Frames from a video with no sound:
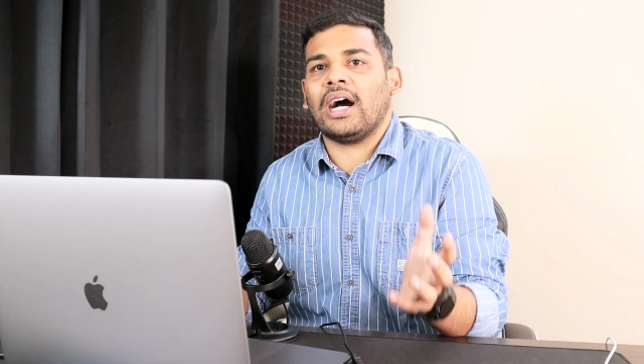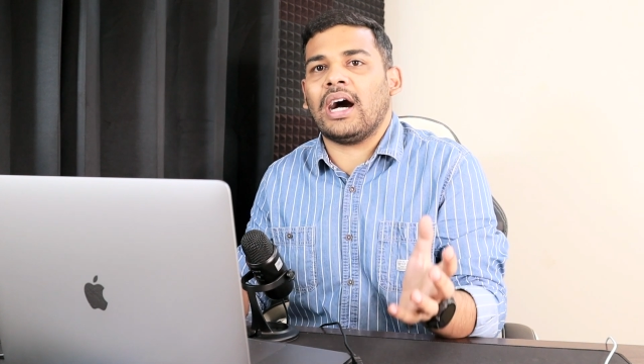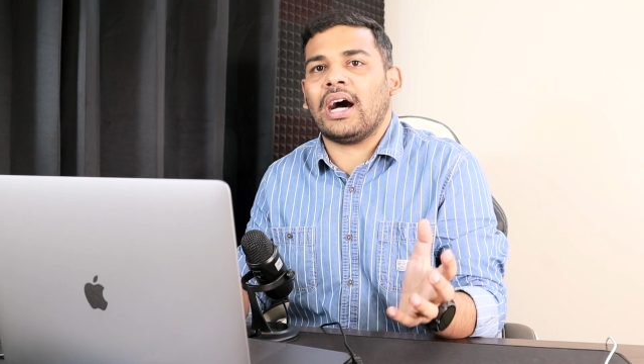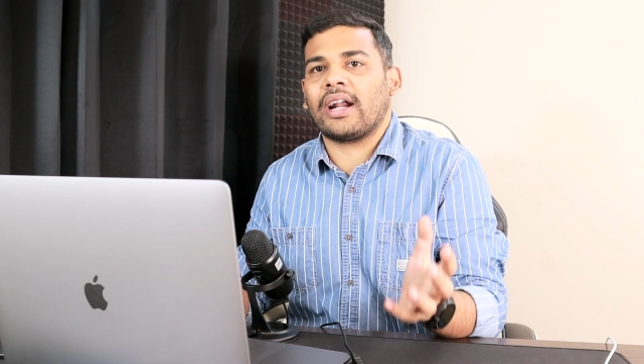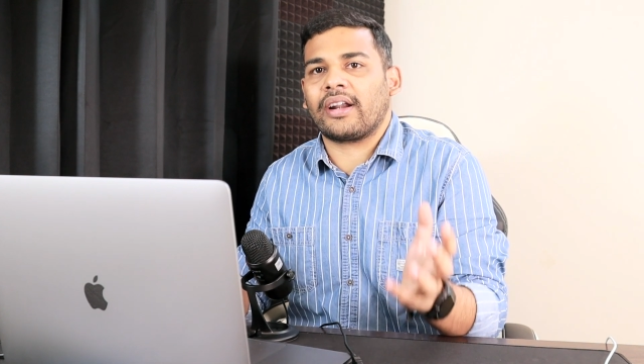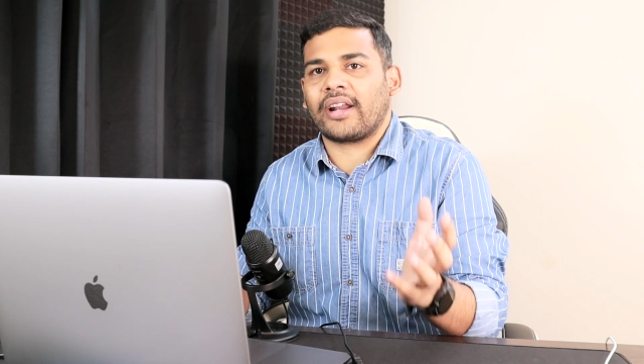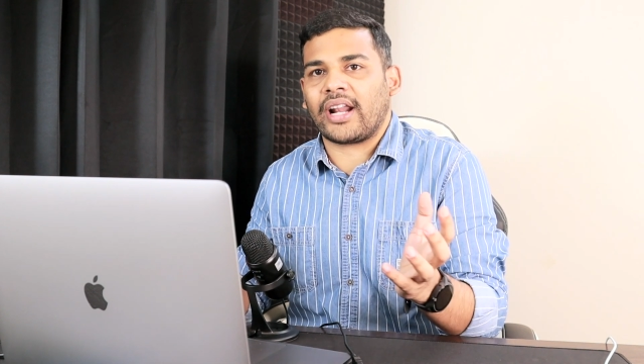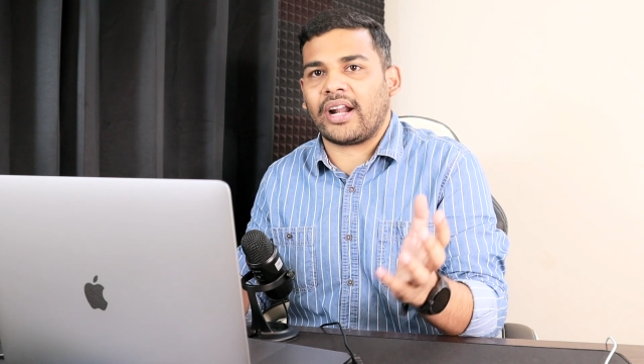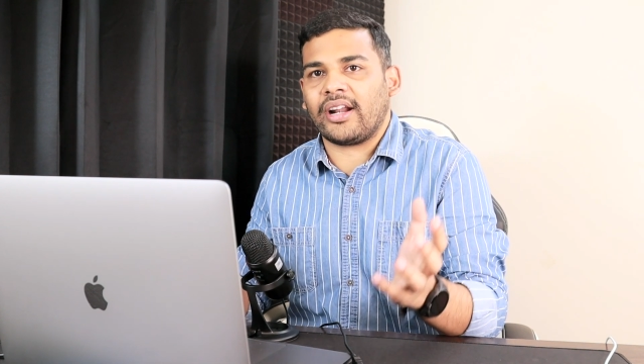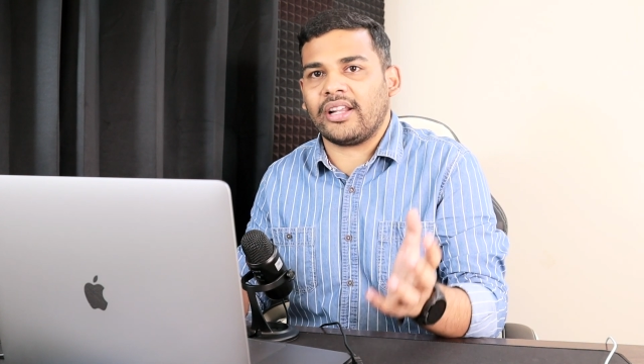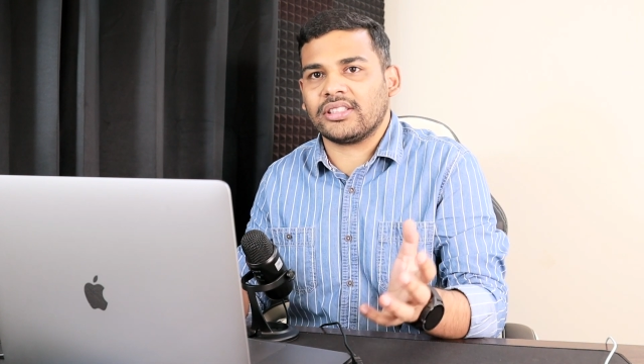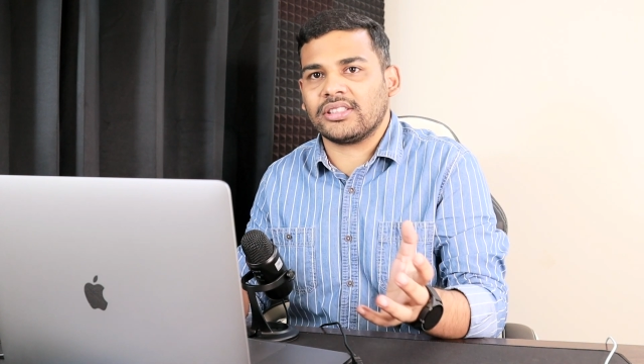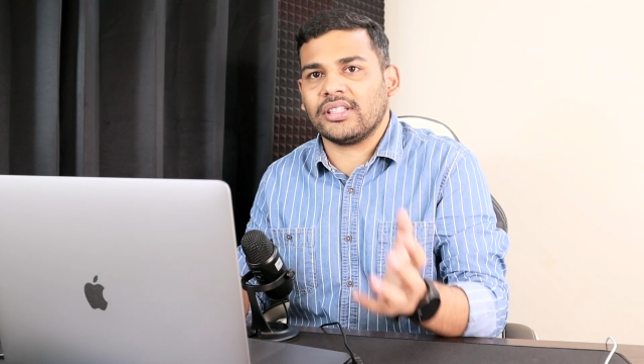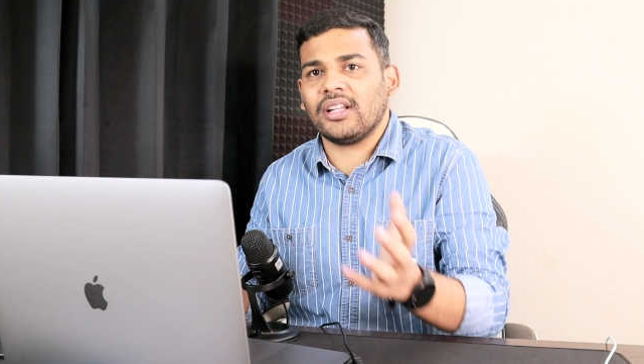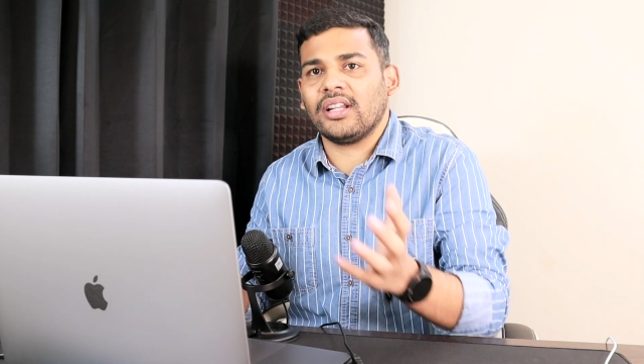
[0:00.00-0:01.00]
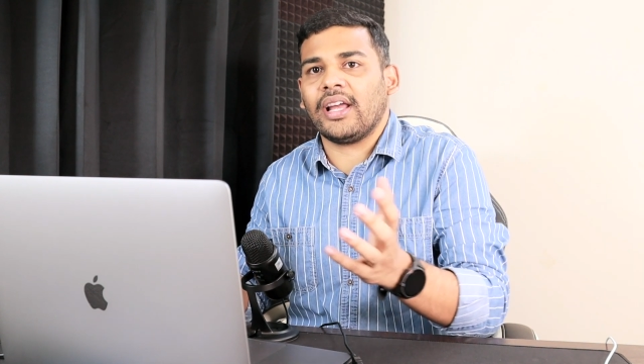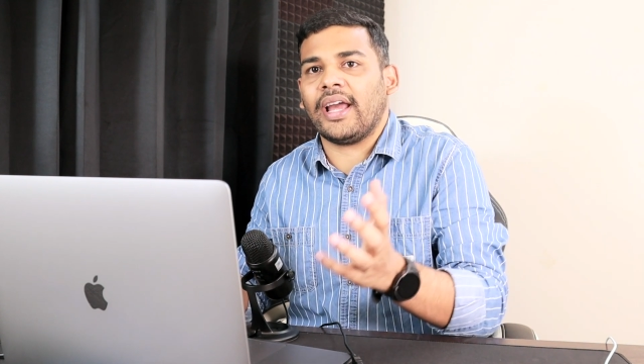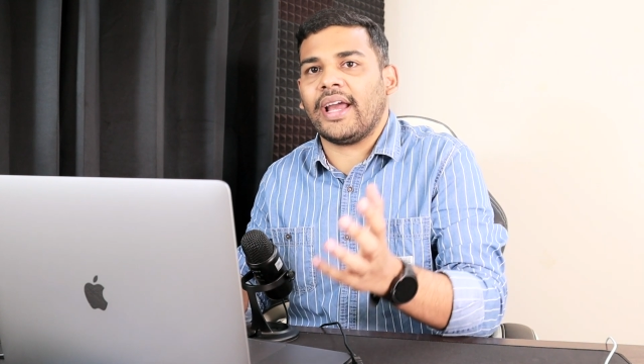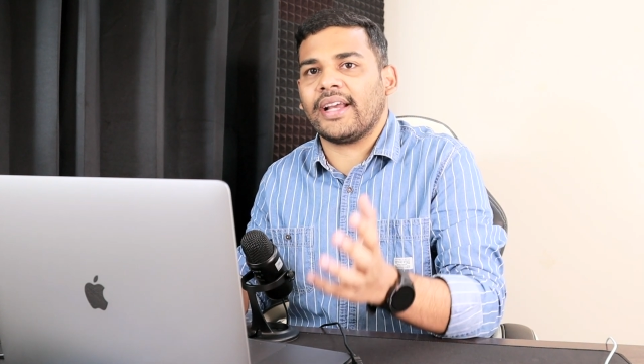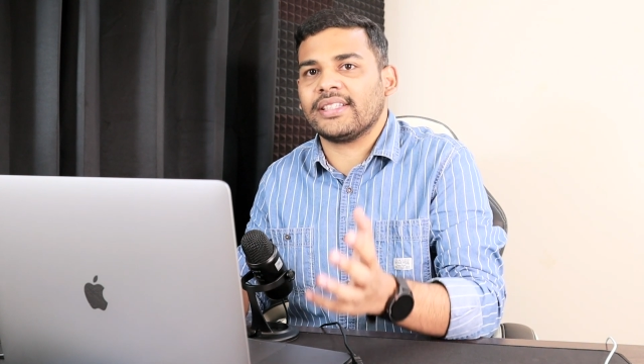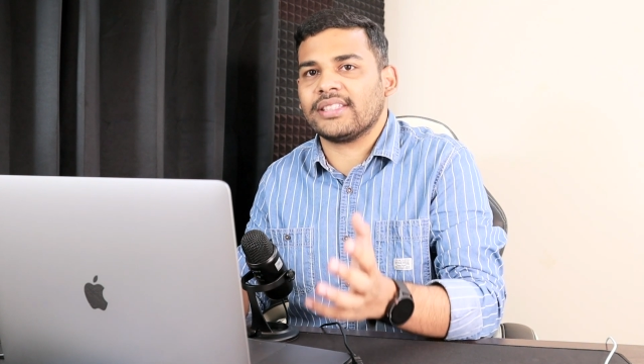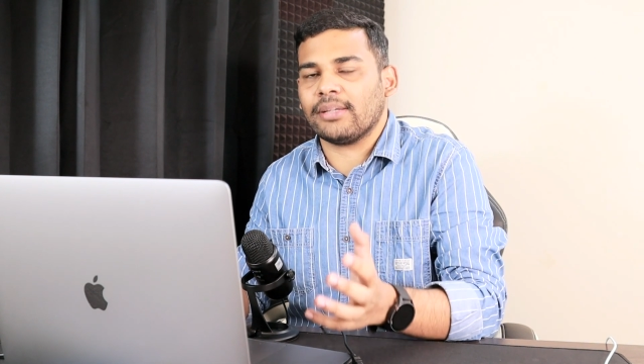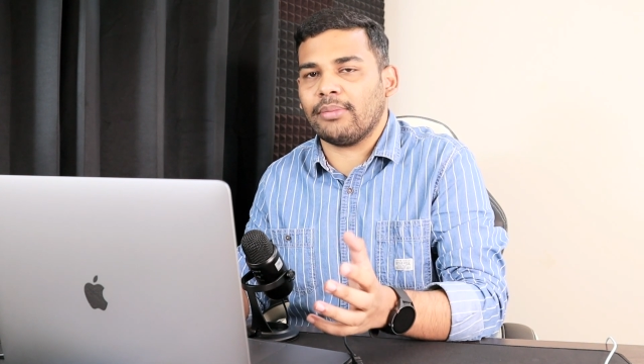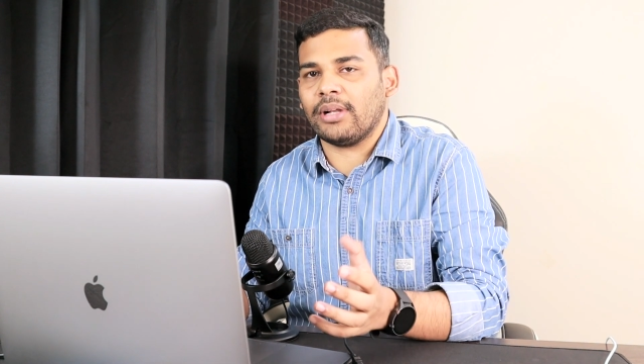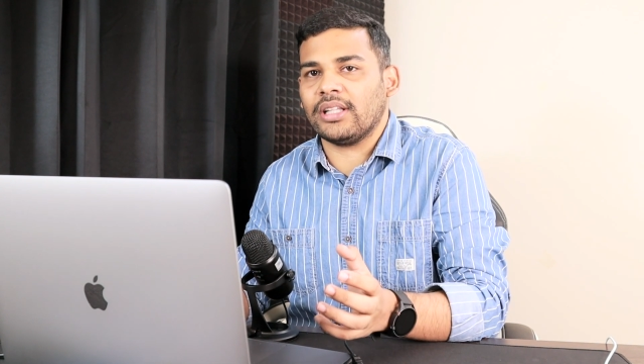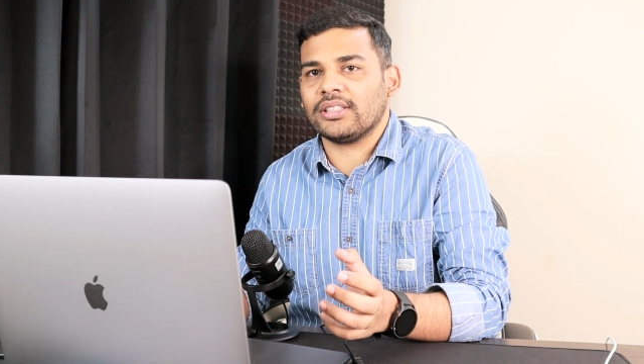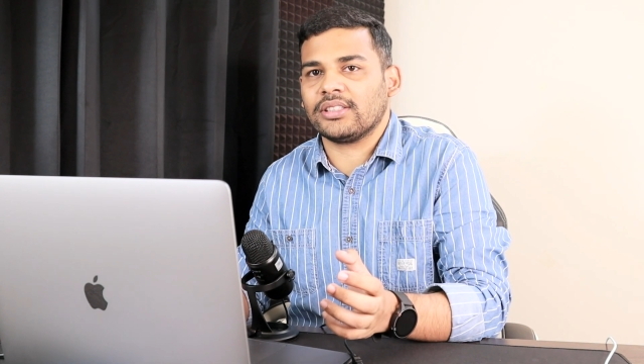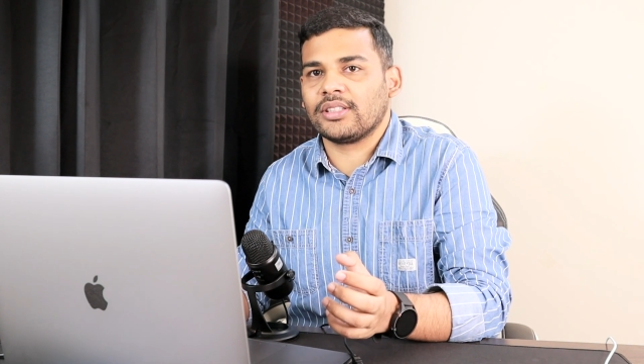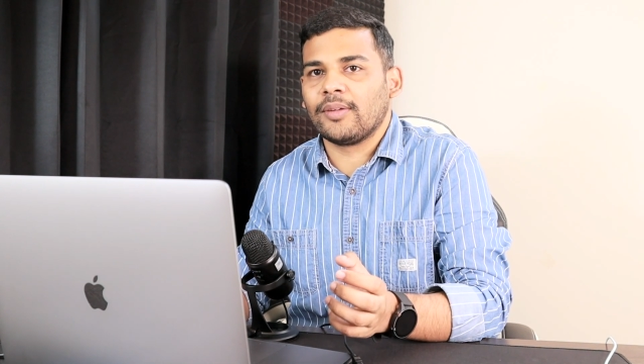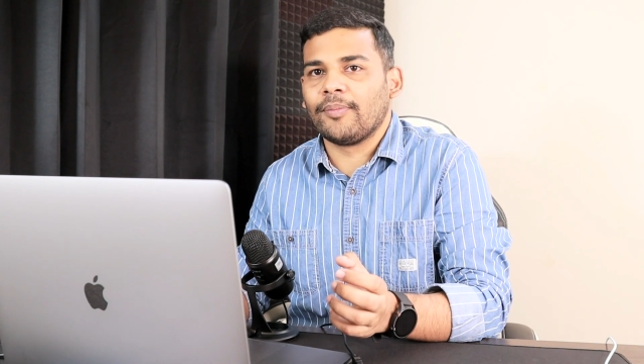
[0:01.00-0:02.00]
our traditional
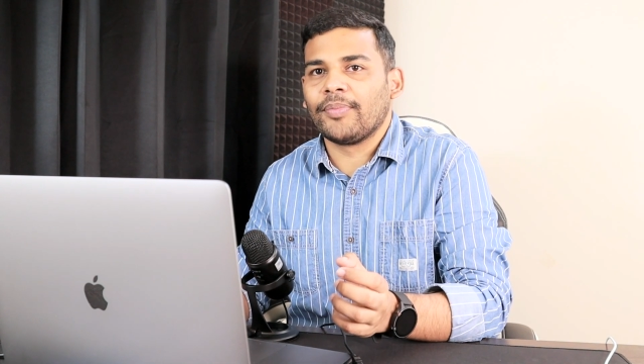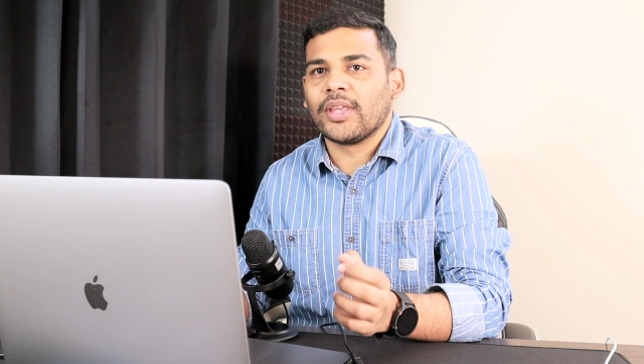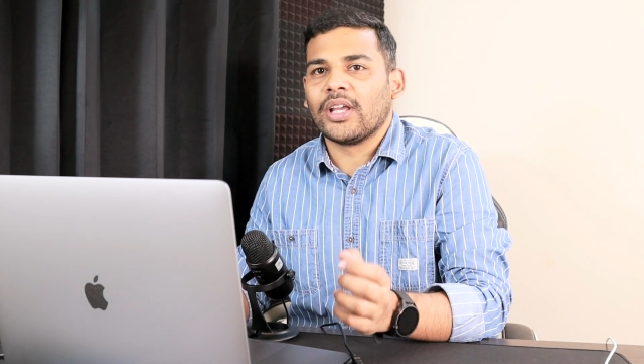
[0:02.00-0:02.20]
XMLs.